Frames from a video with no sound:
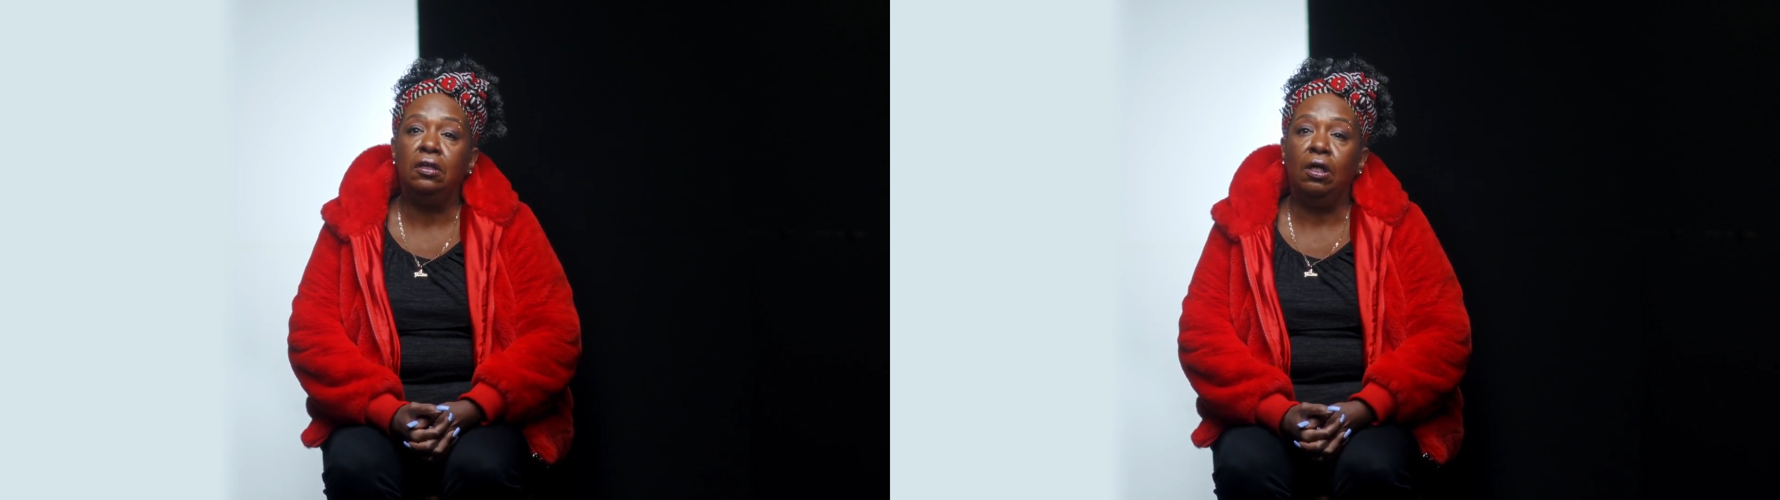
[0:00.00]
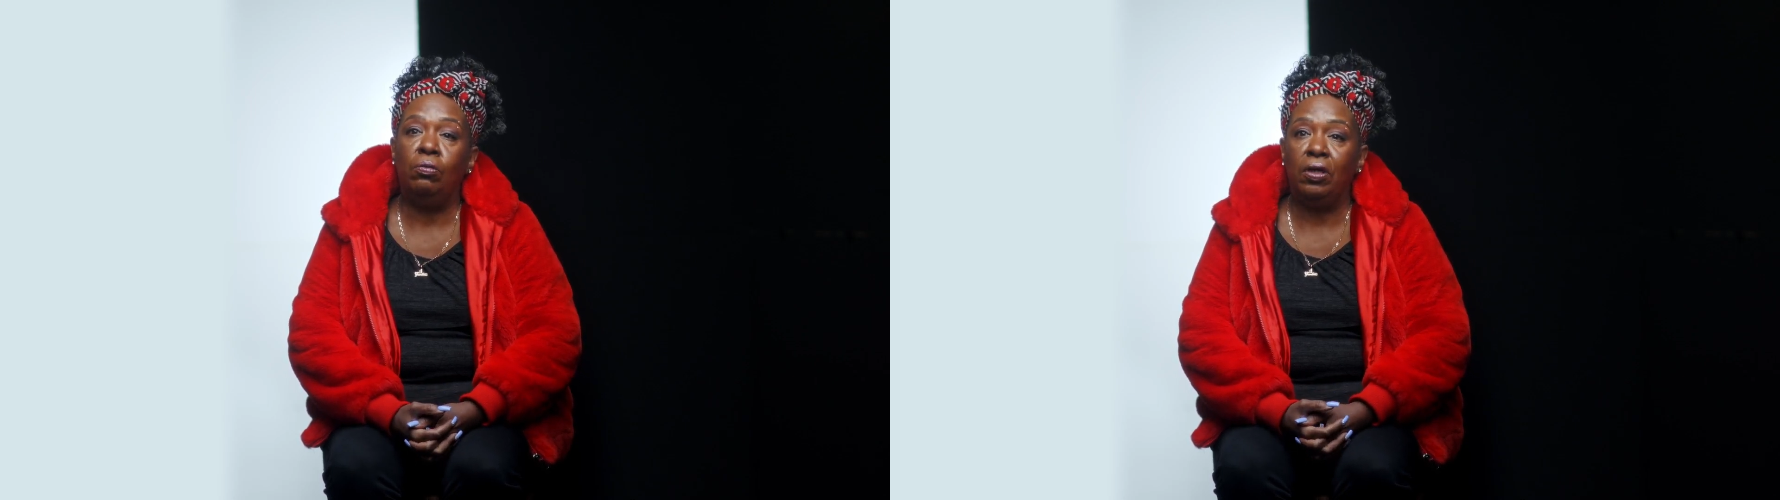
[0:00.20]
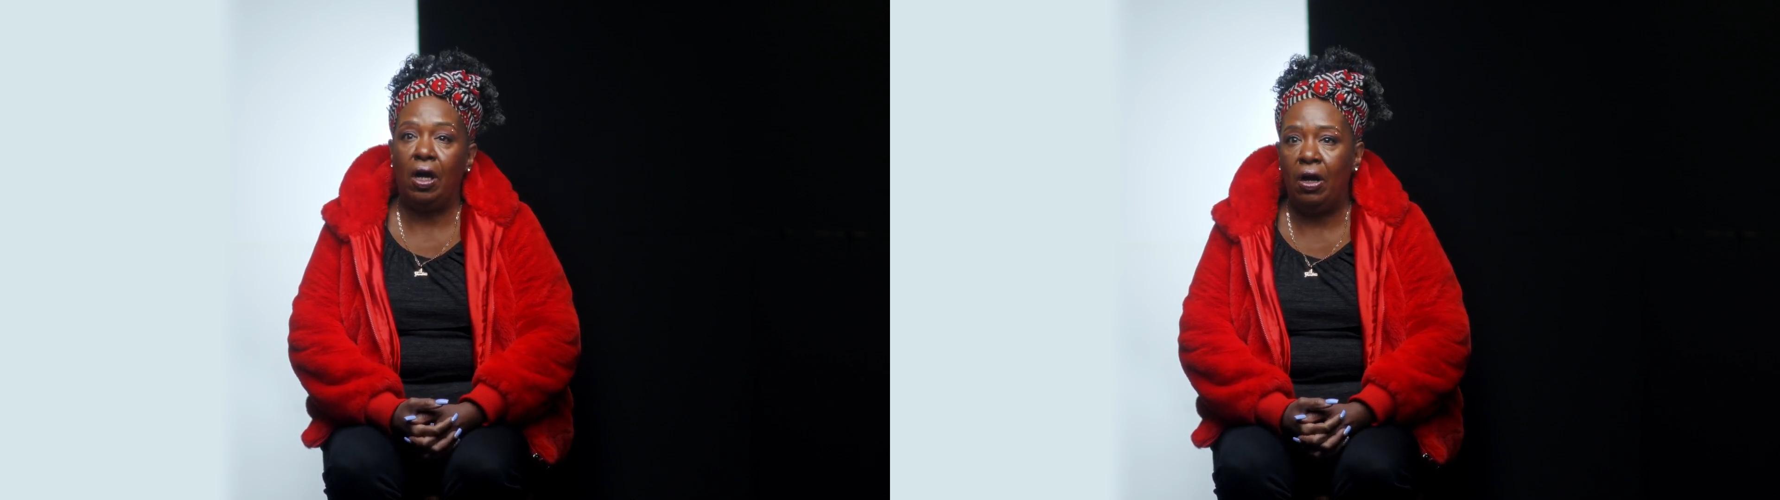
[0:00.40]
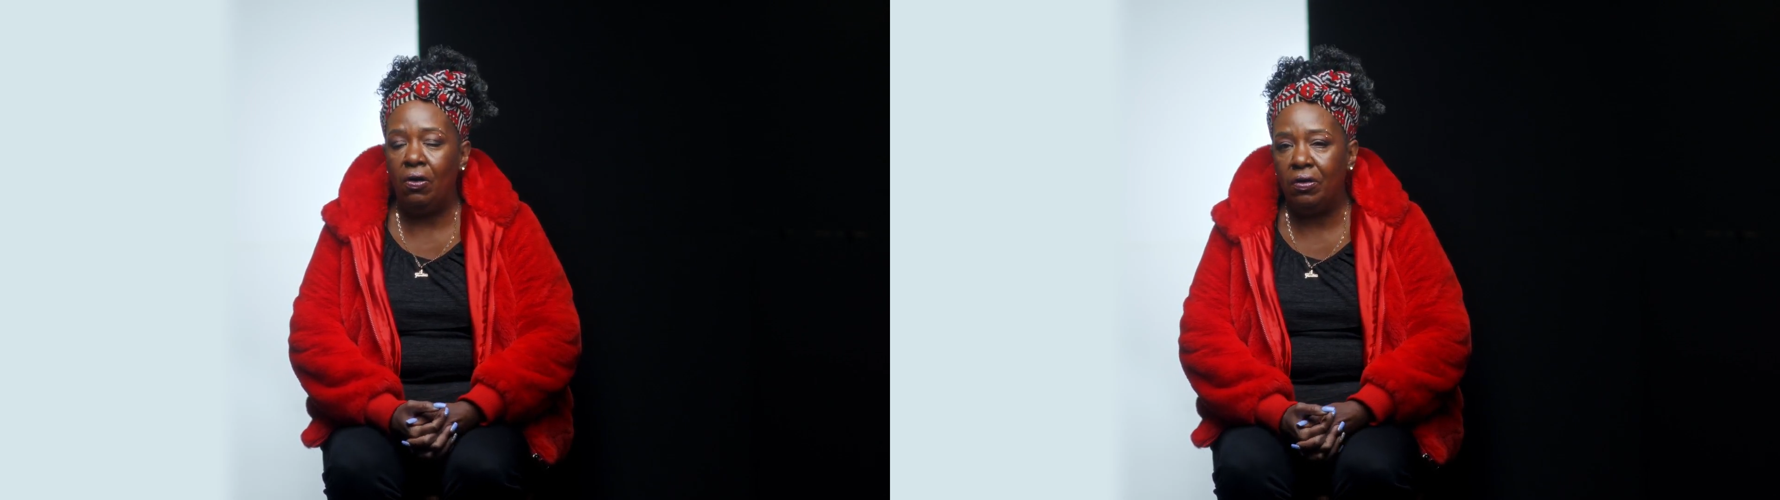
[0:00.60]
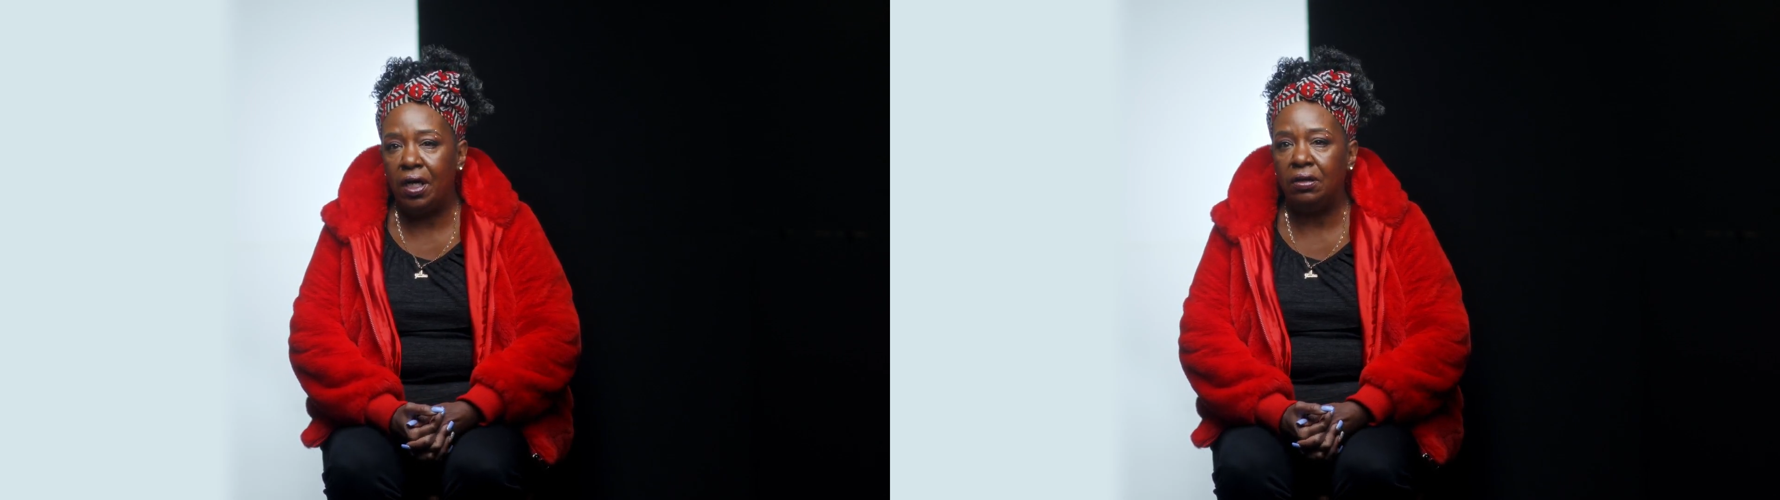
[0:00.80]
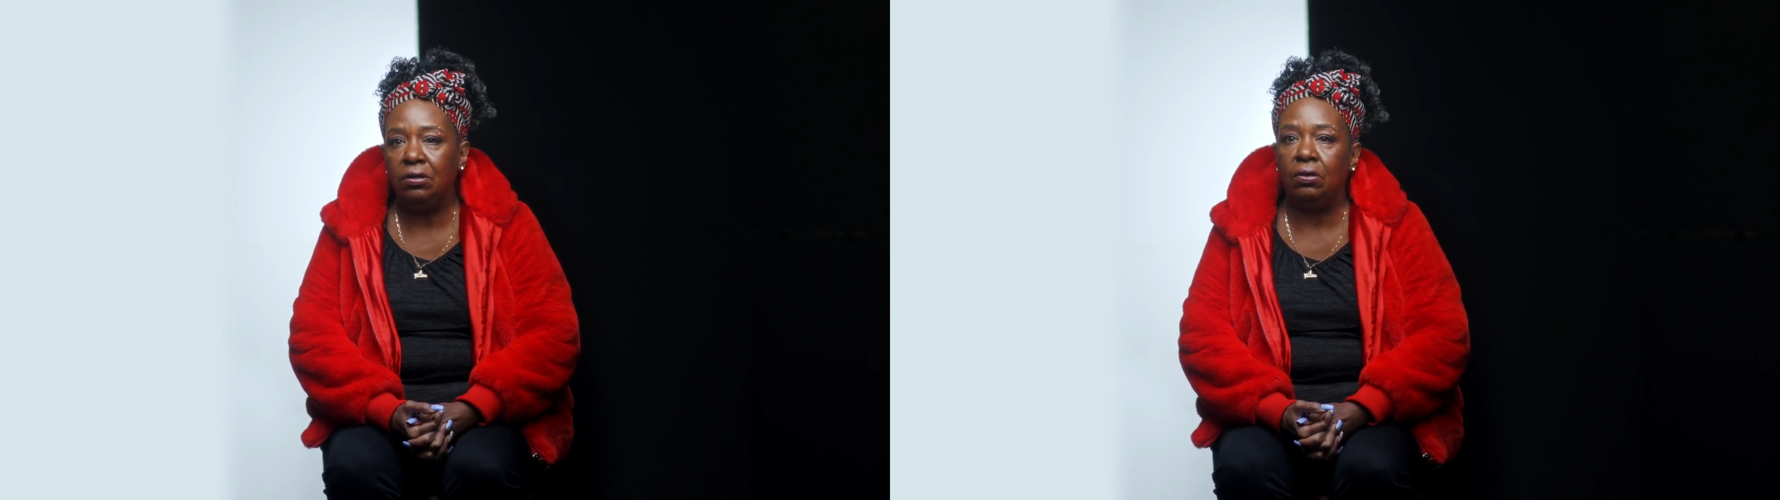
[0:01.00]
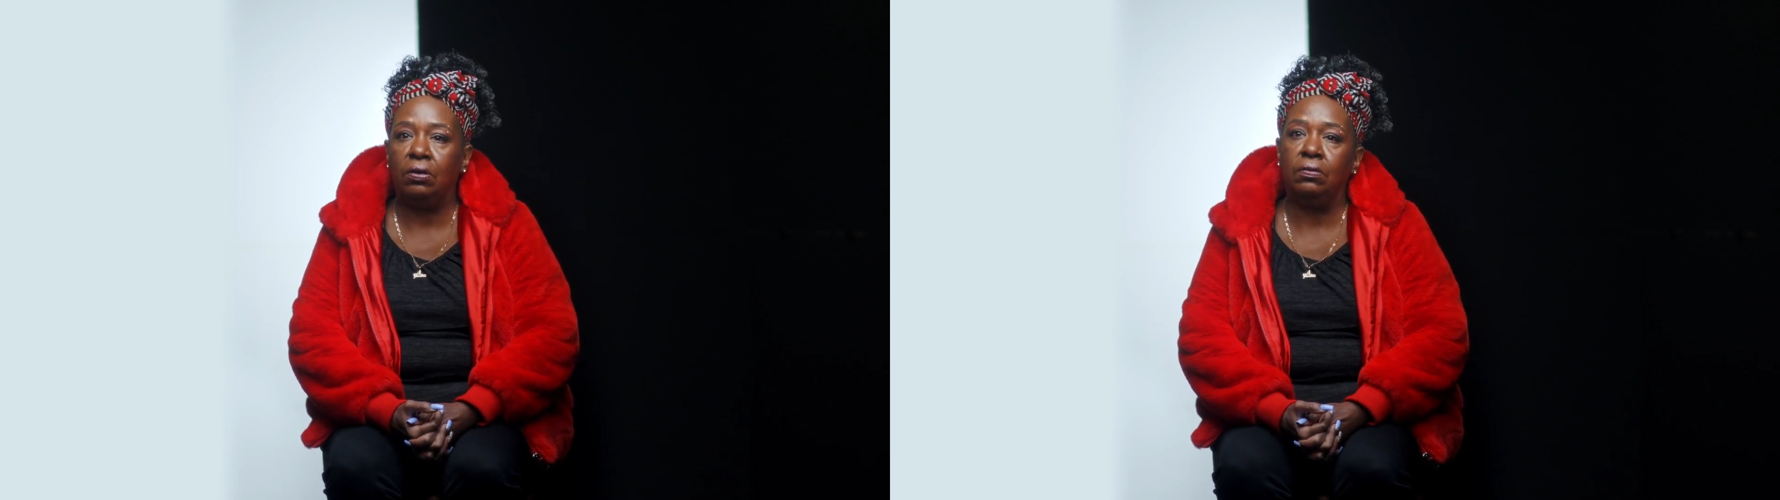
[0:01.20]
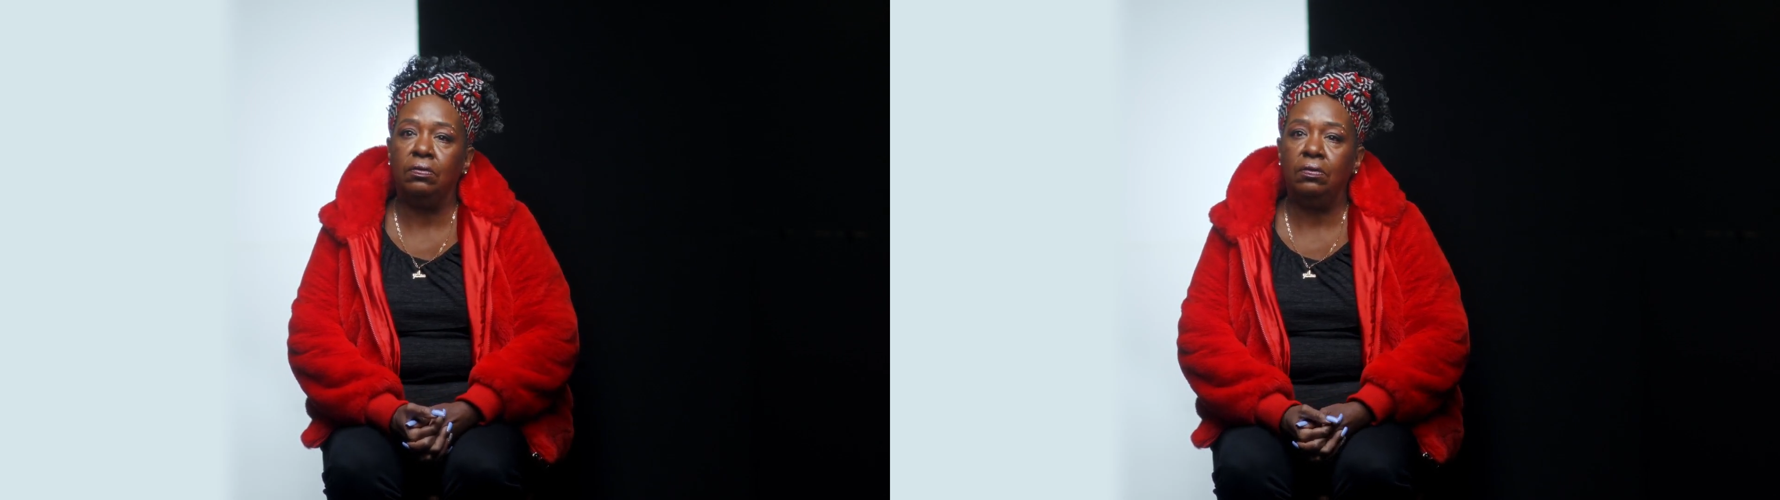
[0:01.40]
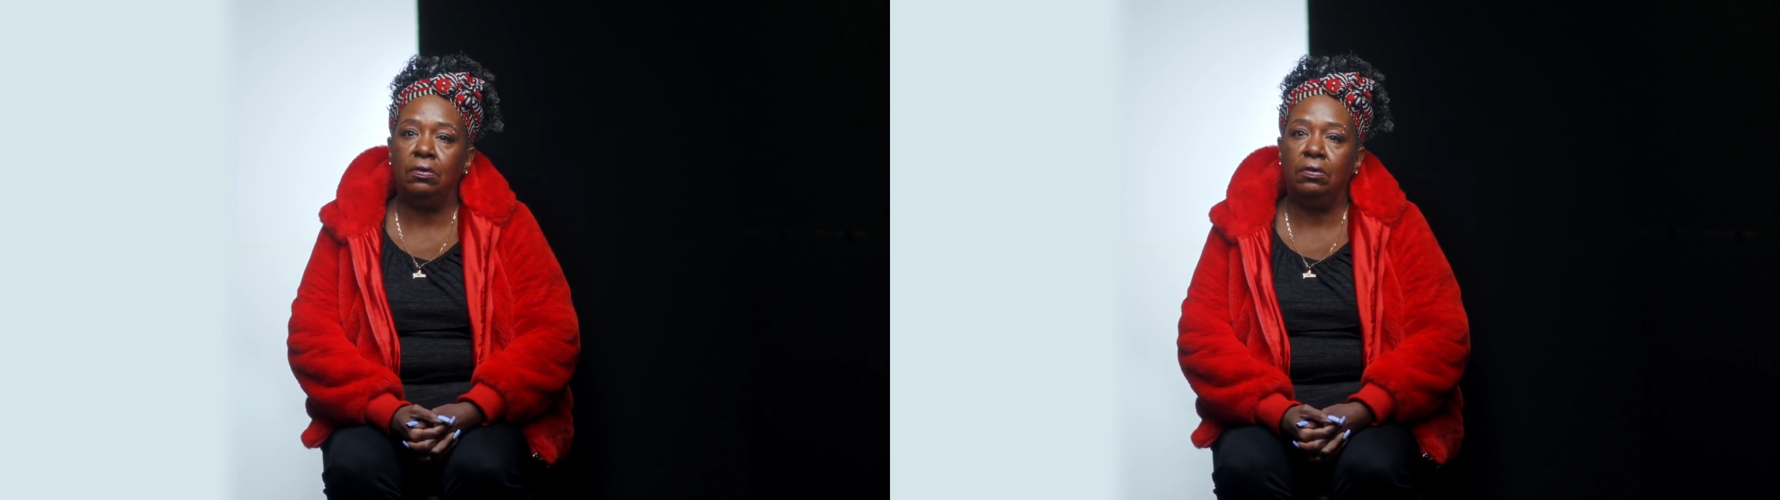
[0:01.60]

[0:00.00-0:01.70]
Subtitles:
or my own grandson,